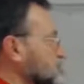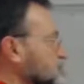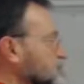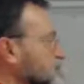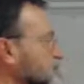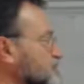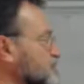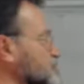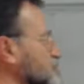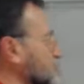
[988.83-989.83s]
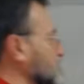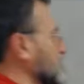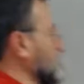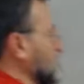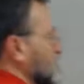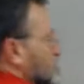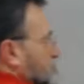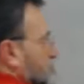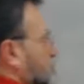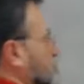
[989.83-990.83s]
Look for a visual cue.
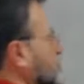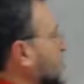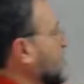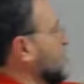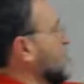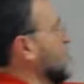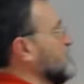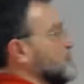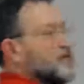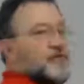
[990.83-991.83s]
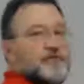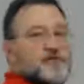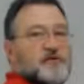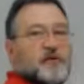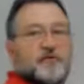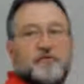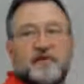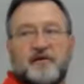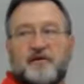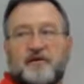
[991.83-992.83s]
Look for this molecule here, the
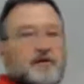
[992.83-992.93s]
CO3.